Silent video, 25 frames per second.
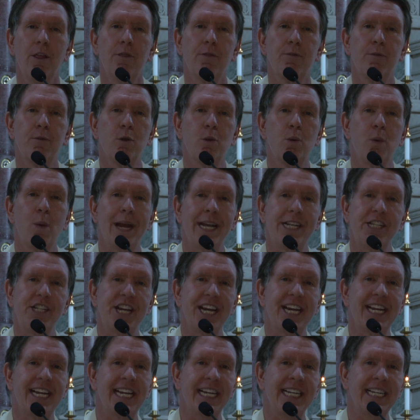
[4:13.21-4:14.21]
through which
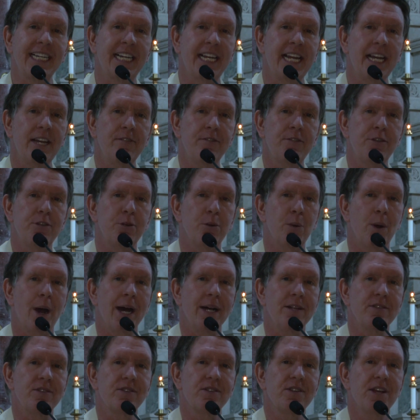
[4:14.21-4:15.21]
he can give to
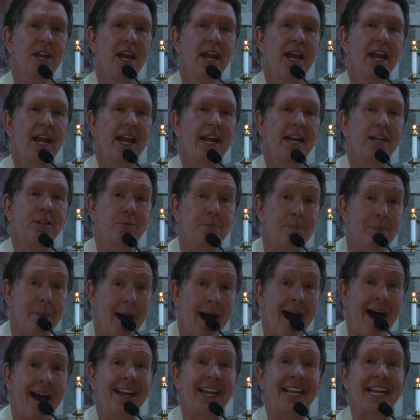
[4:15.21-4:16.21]
us his
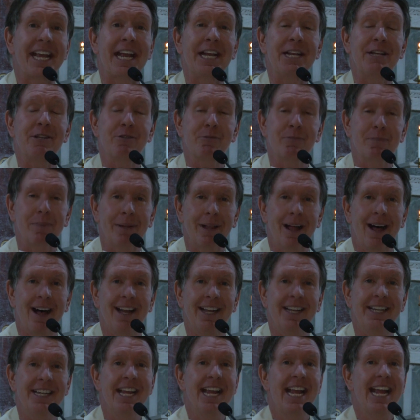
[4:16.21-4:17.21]
body and his
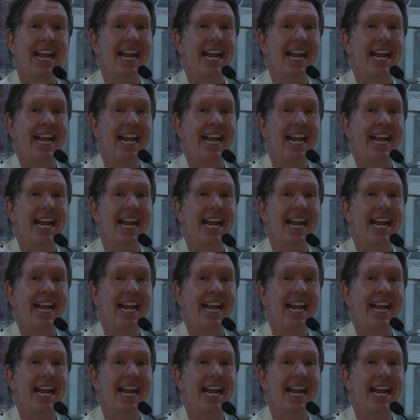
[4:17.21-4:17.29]
blood,